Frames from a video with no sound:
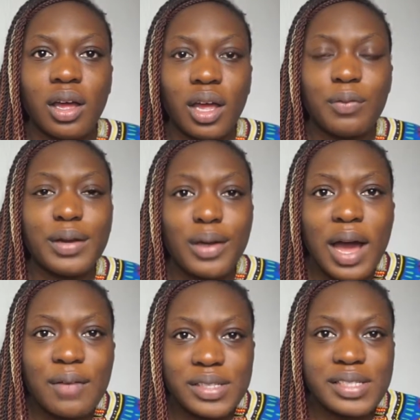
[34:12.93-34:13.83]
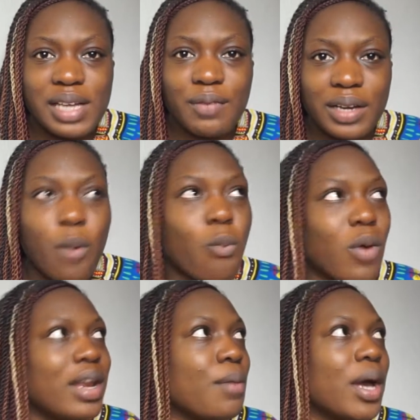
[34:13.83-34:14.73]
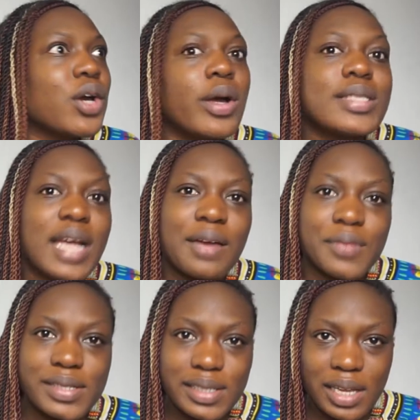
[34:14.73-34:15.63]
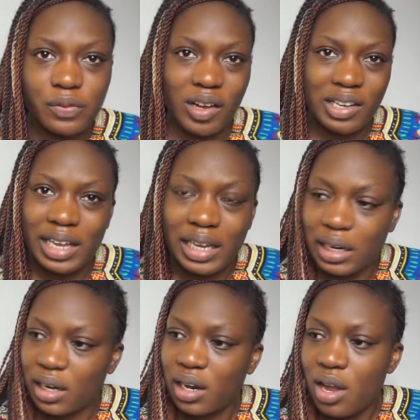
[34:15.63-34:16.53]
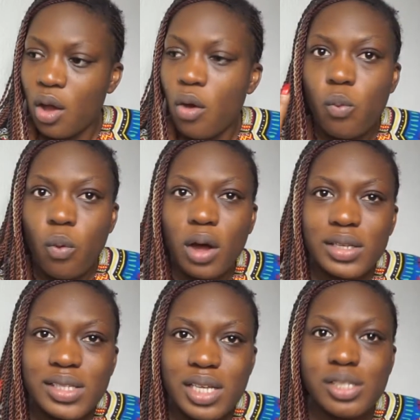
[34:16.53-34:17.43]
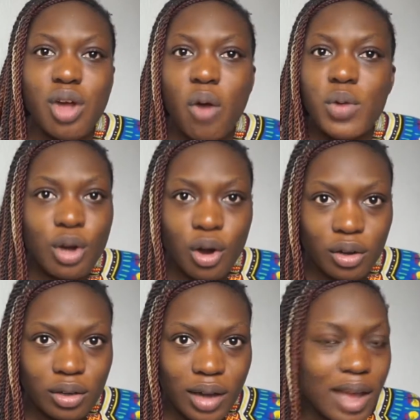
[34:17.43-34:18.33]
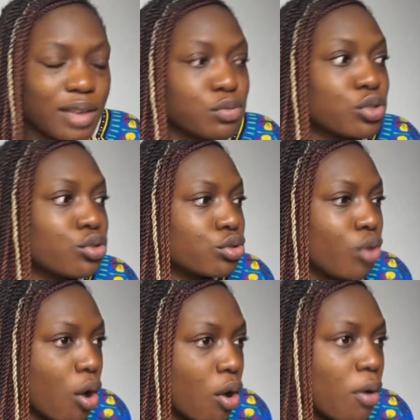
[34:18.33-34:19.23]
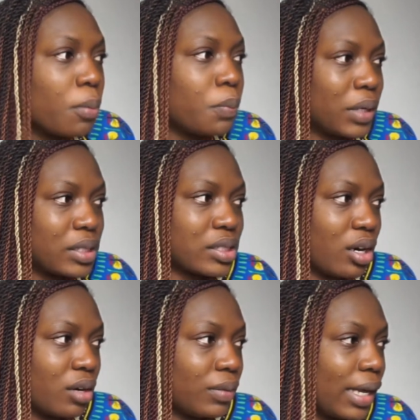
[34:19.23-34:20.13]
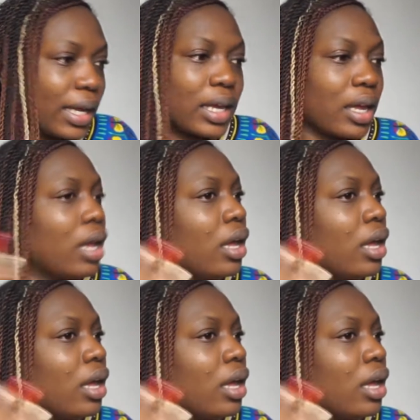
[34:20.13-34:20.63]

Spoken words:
If I don't have it together, when am I going to have it together? Like, what is going on? I am so pissed off. Like,